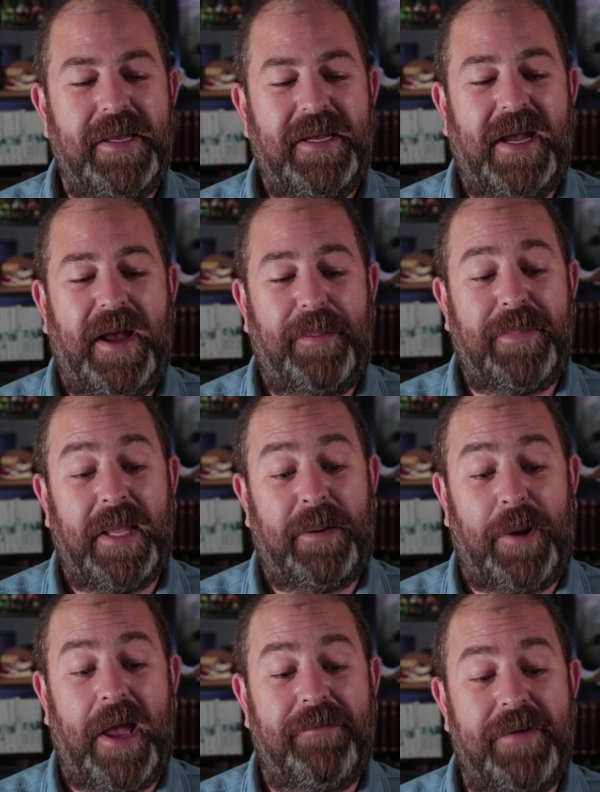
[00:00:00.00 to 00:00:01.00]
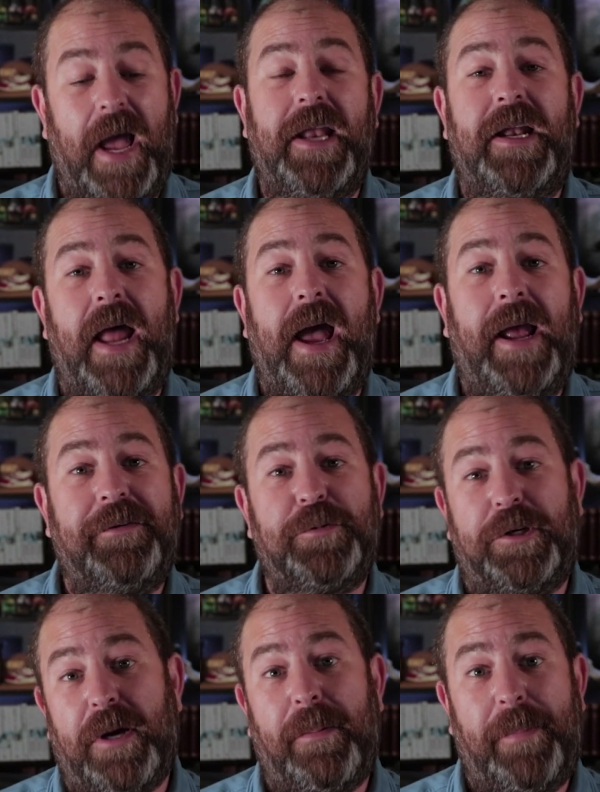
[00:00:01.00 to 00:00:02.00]
Then we have Knight of Knives,
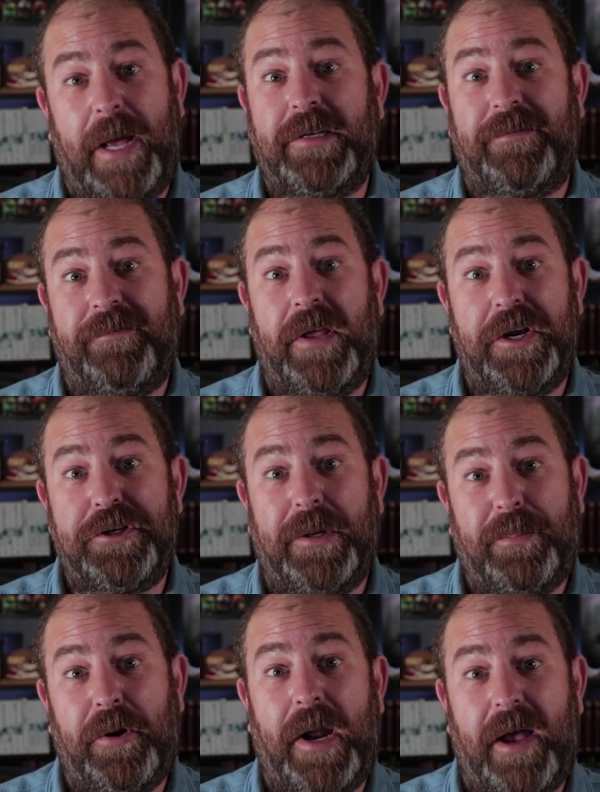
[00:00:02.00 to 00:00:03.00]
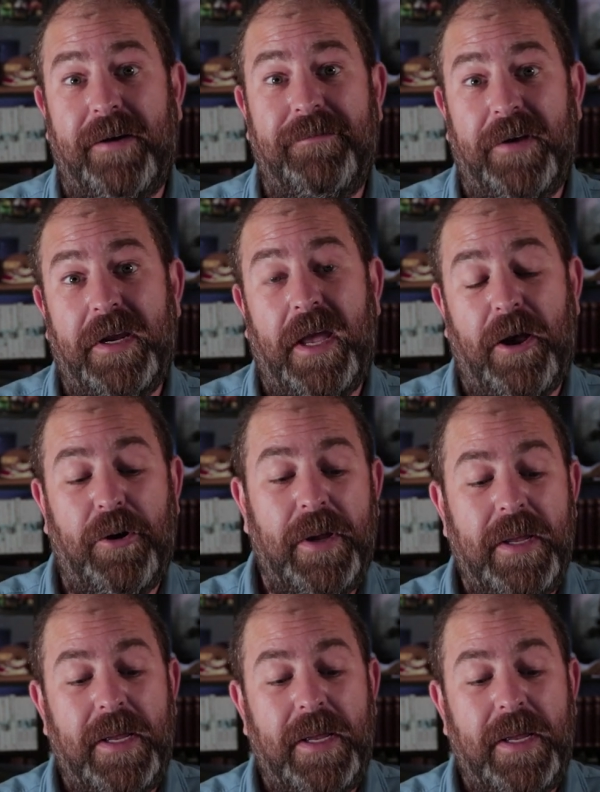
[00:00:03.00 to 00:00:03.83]
which I'm about to finish and put out a video.